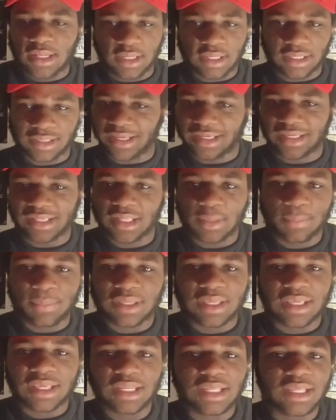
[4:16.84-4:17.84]
Like in the
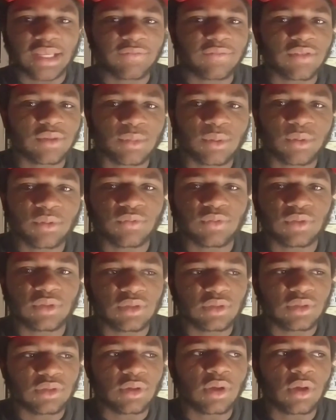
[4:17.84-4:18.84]
beginning of the
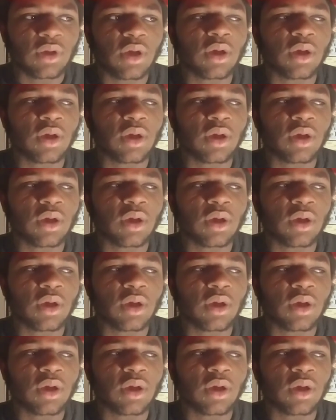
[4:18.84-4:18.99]
movie,